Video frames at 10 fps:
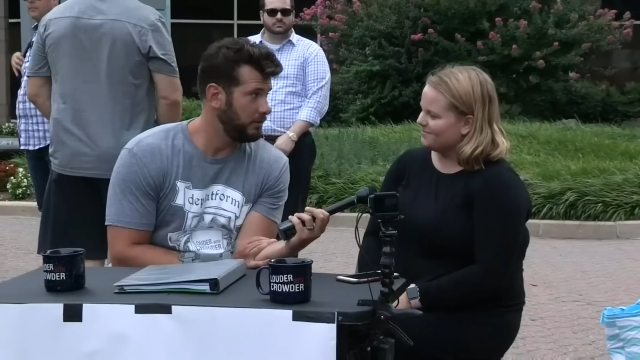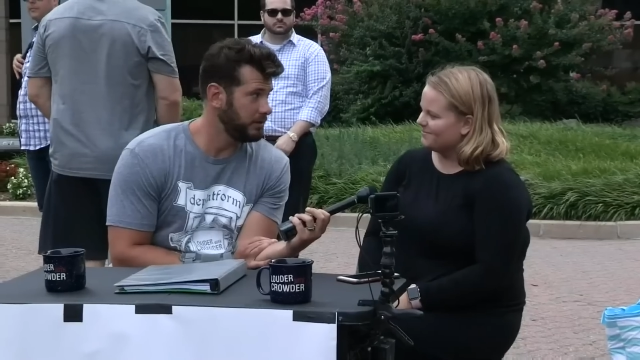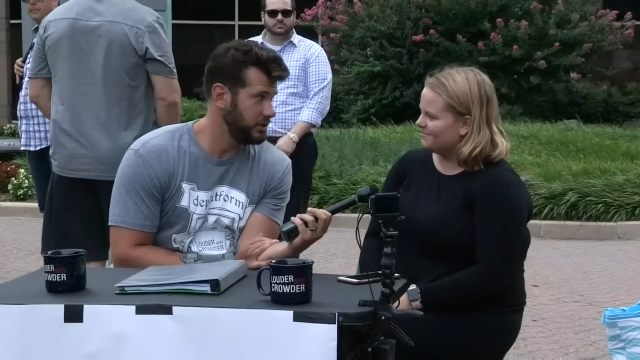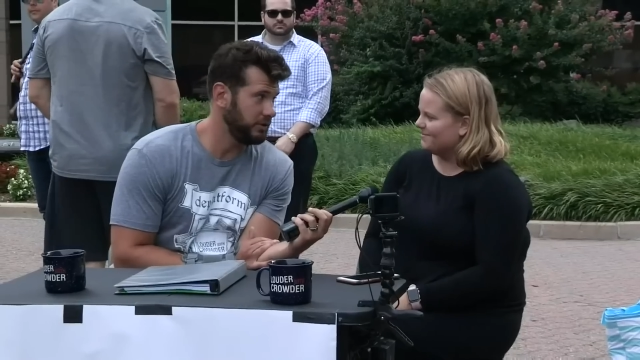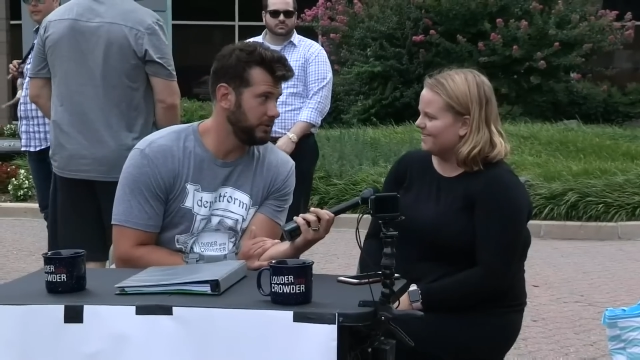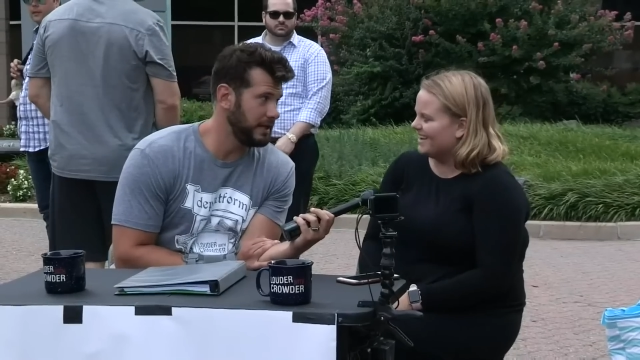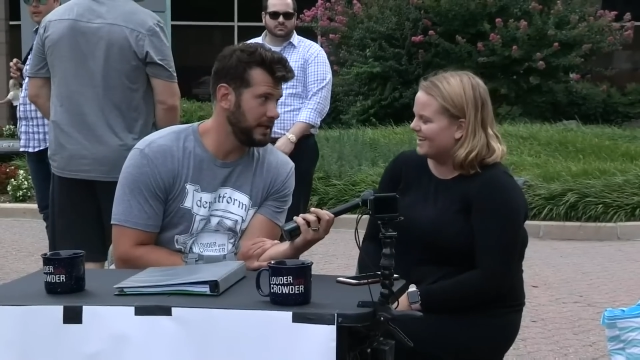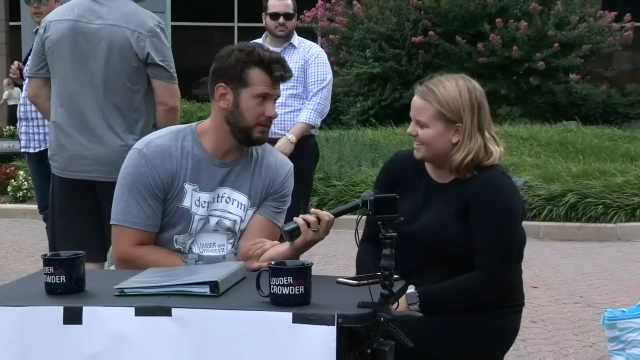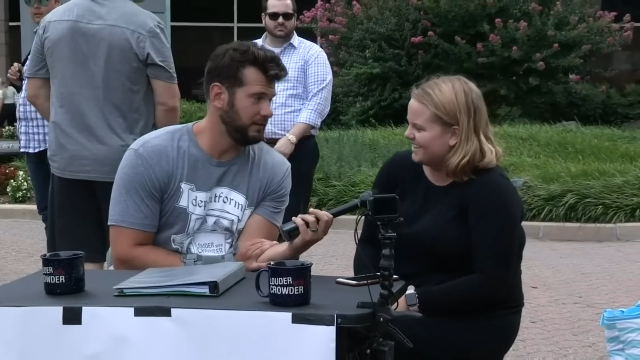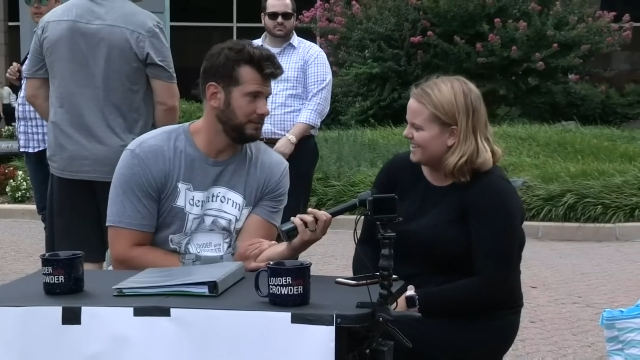Speaker 1: I don't disagree with
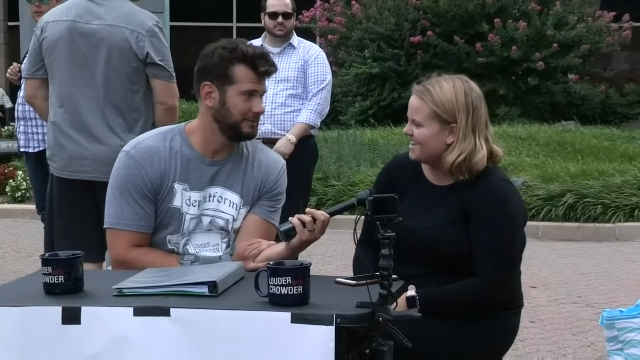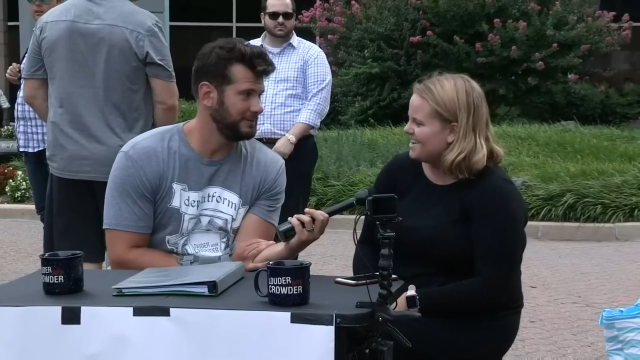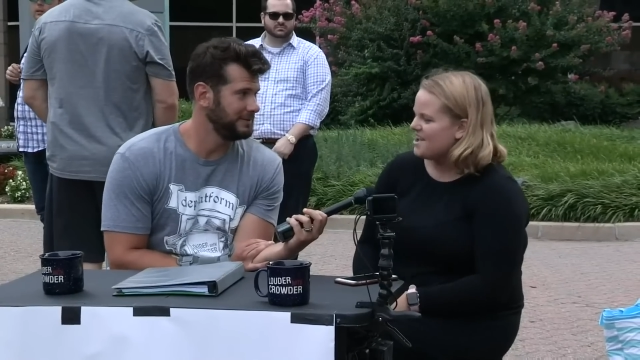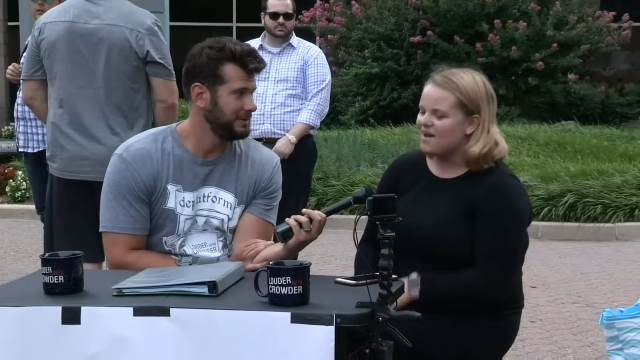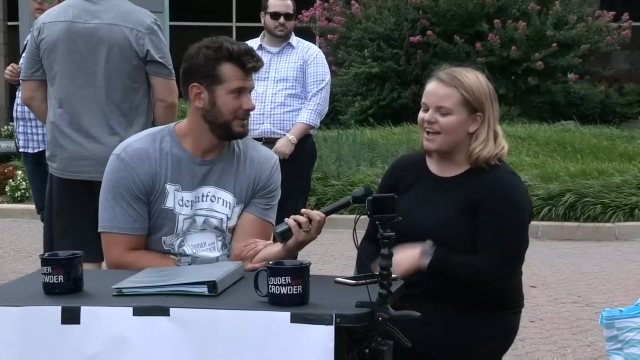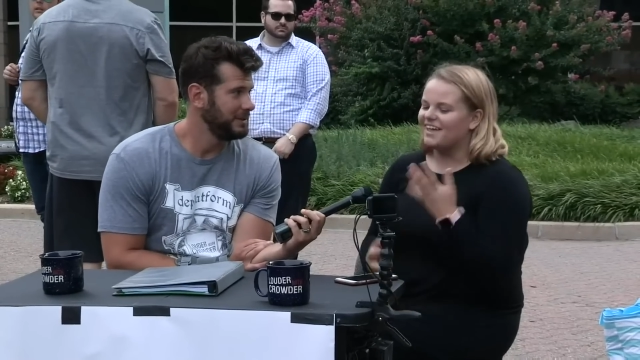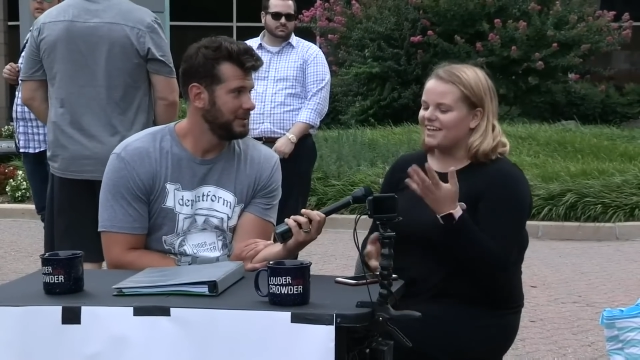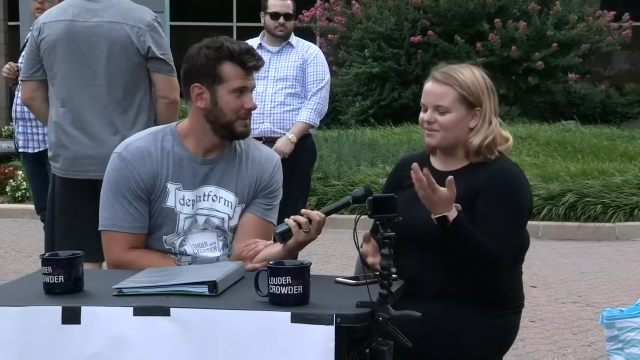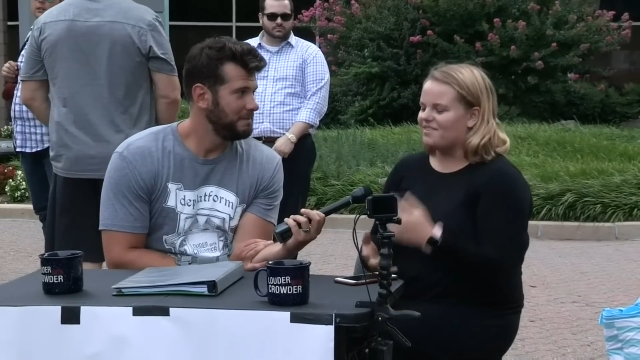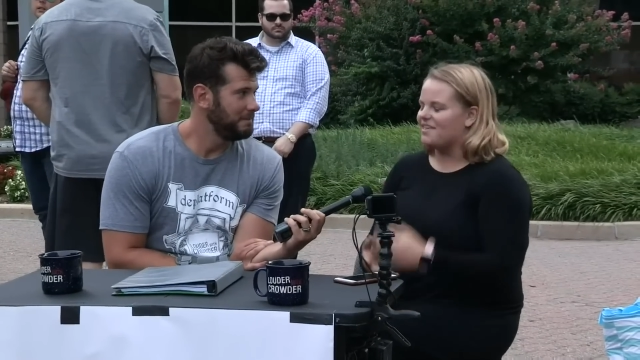any of it.
Speaker 2: I,
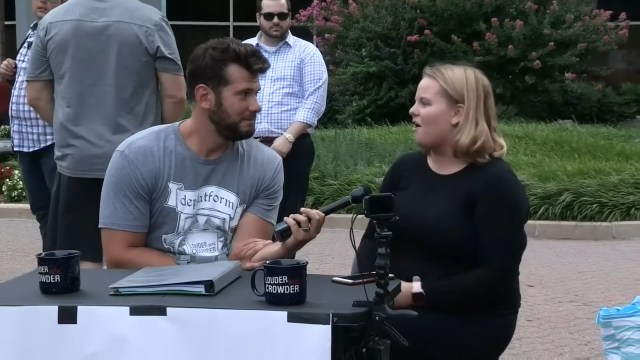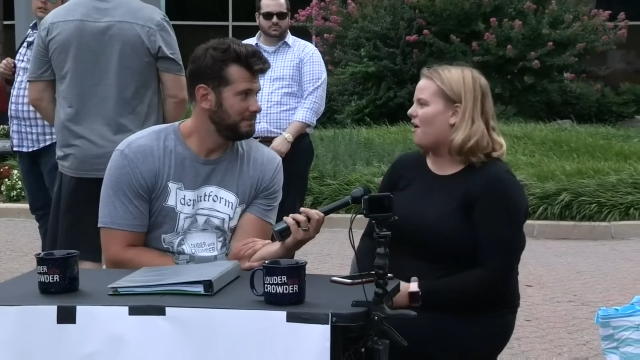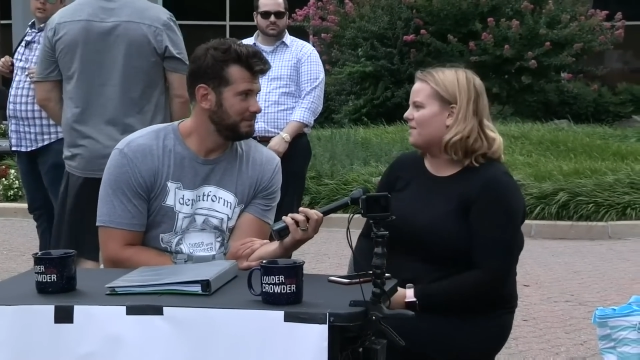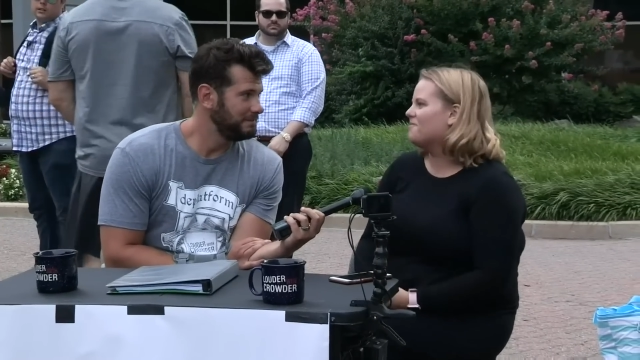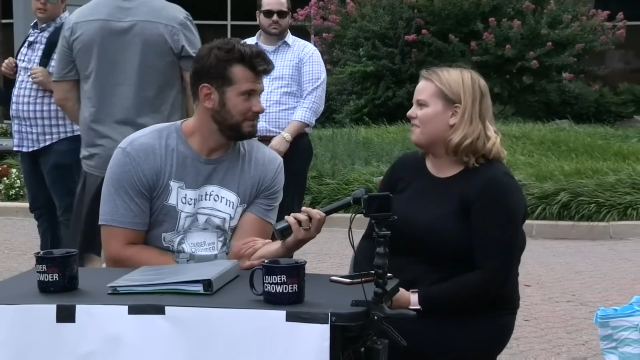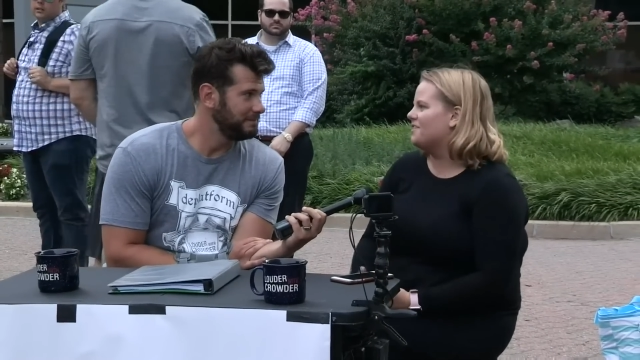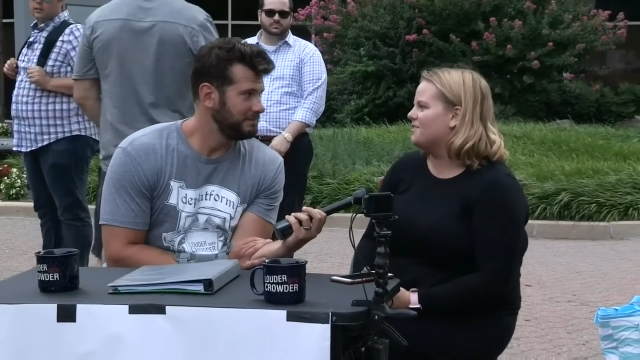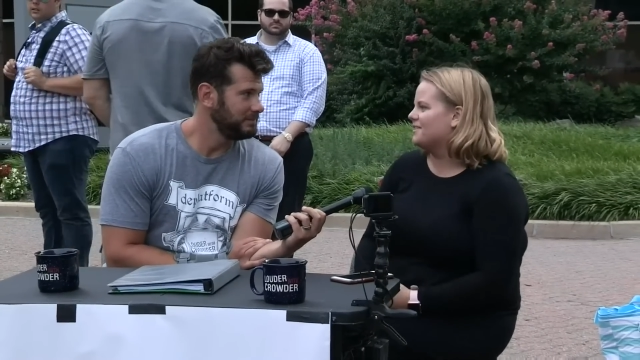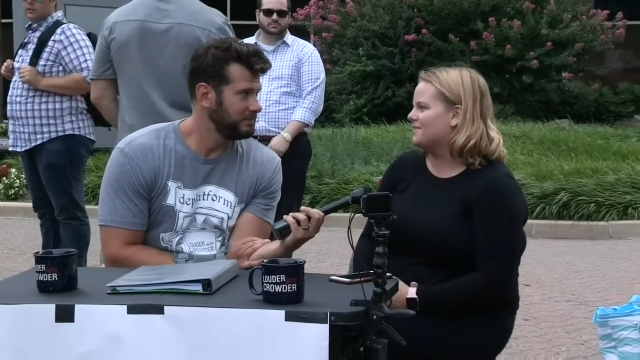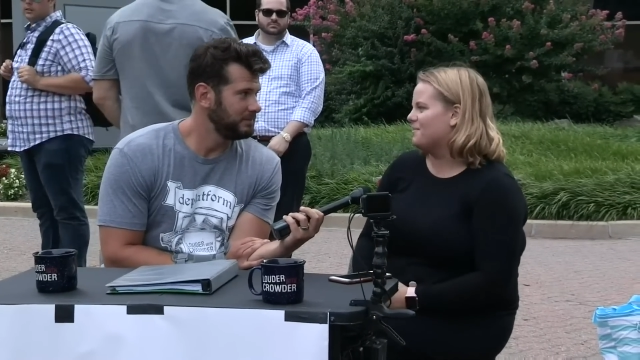that's why I think calling them fake
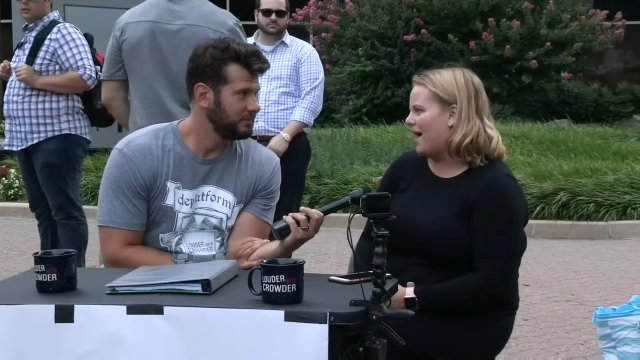news is a